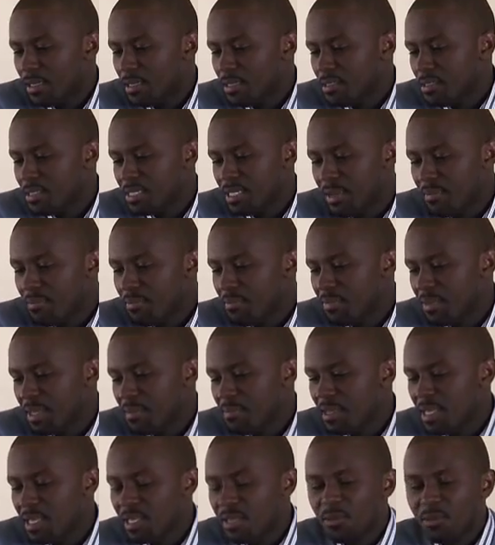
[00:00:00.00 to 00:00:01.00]
some may
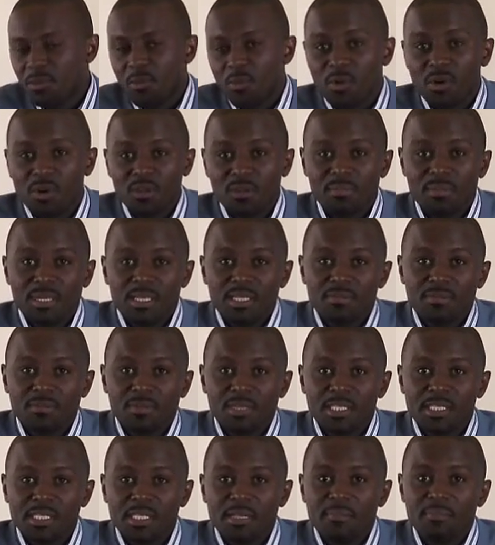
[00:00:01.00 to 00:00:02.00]
be ward-based, for
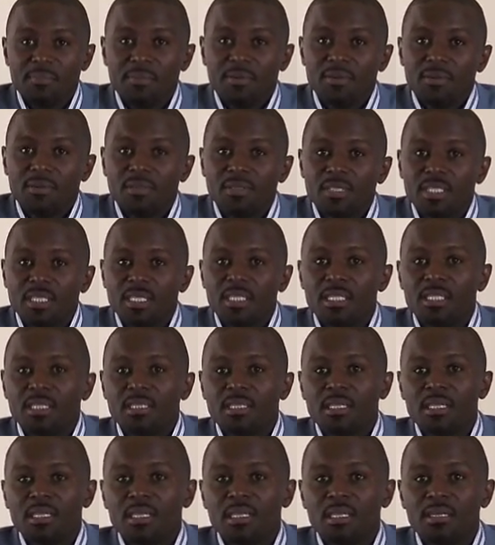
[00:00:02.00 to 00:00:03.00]
example, in
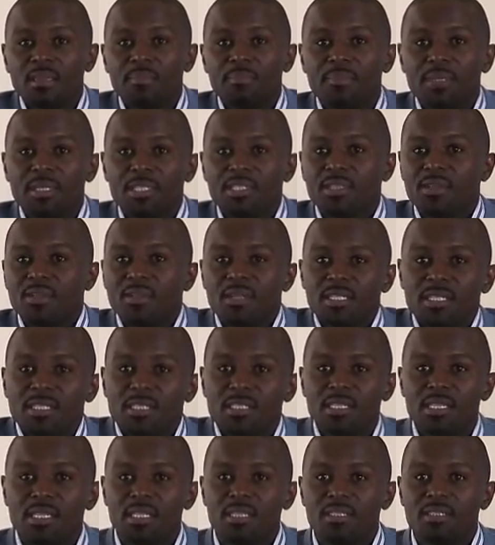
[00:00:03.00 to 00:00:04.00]
a particular
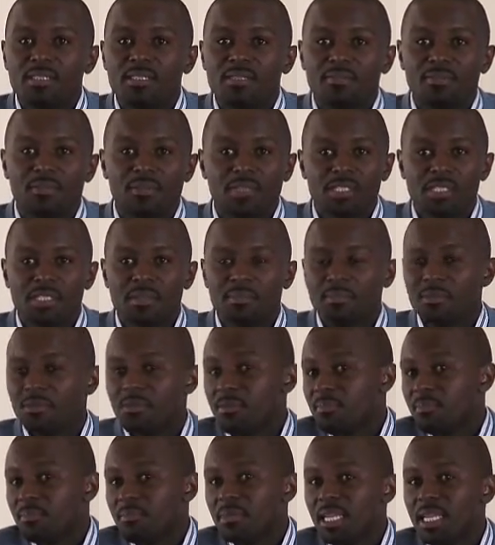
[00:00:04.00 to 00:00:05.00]
disease, for
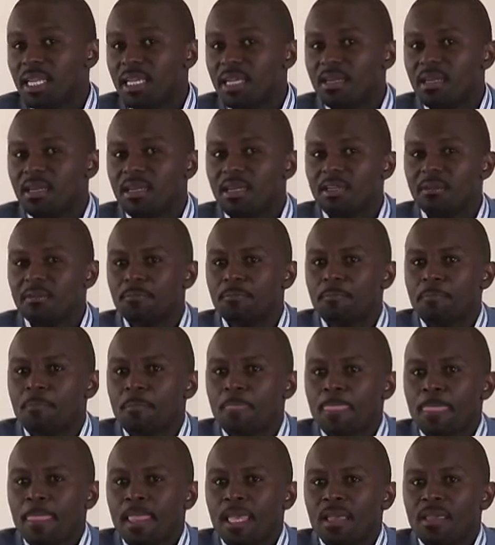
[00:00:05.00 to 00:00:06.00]
example, malaria.
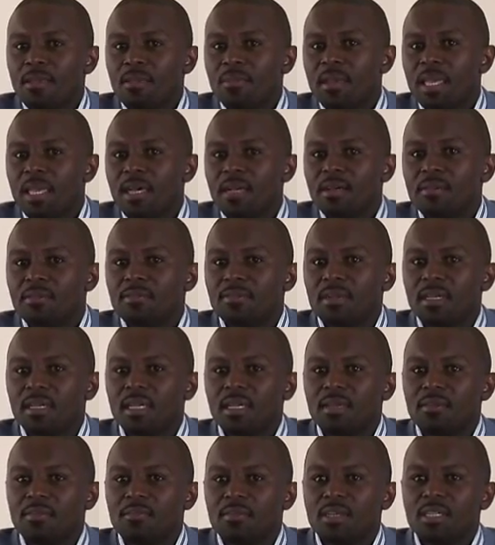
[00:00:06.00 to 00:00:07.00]
You may have
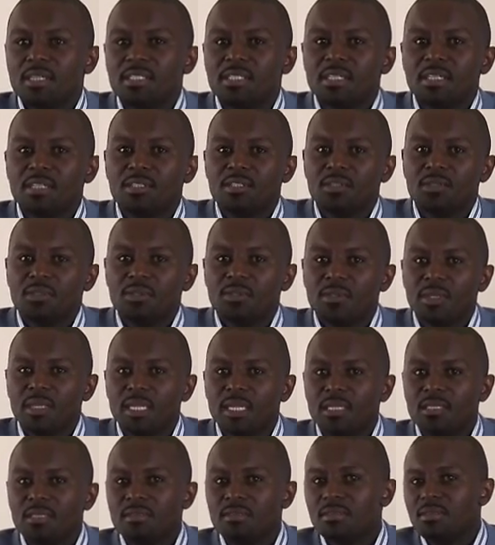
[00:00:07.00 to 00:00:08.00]
very sick
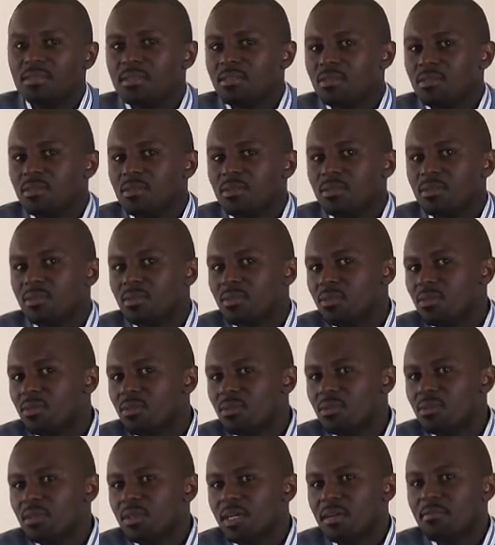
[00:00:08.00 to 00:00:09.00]
children
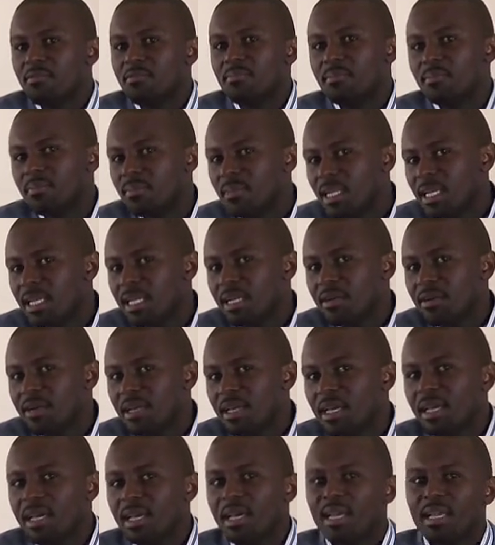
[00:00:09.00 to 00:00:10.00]
who have
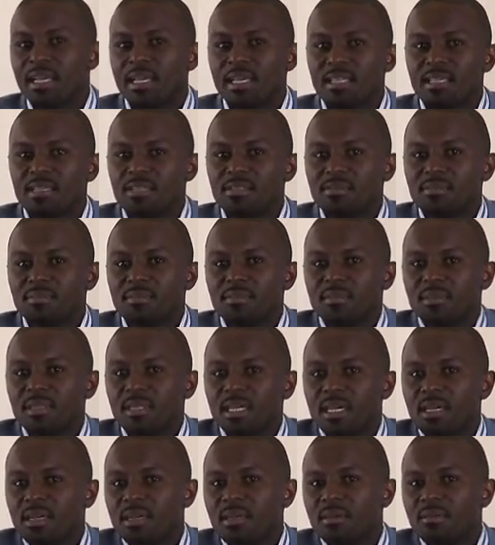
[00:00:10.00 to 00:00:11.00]
malaria, and others
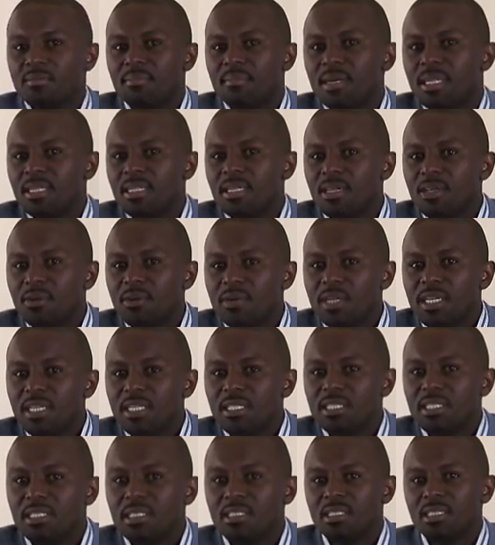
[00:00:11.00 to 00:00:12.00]
are
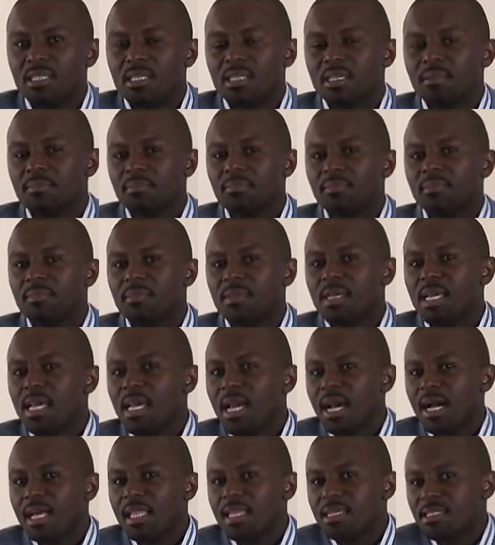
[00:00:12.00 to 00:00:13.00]
malnourished,
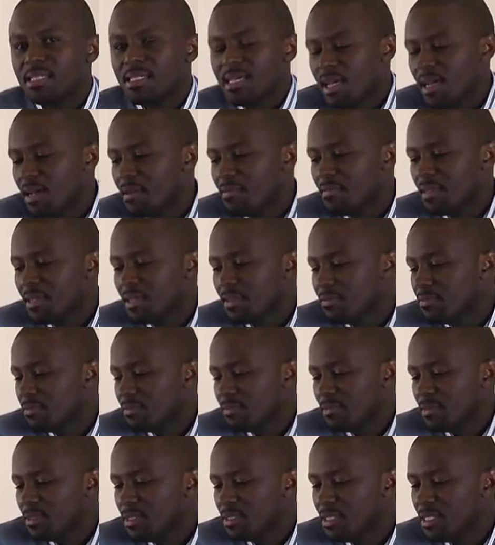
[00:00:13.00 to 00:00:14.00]
others are having
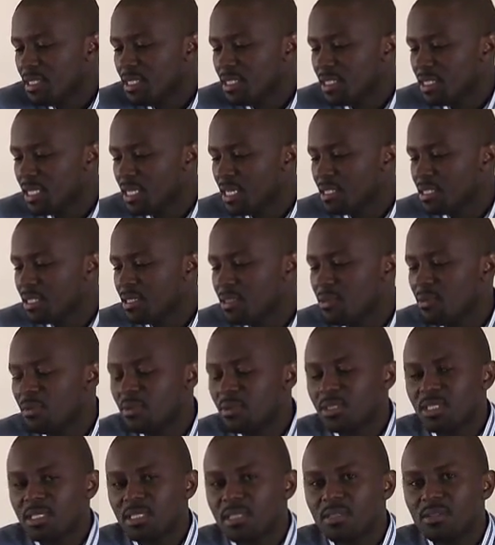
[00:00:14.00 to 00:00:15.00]
seizures, and you
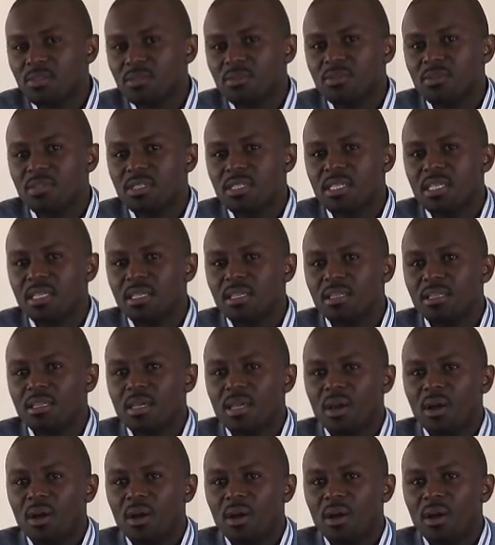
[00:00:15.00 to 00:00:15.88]
want to see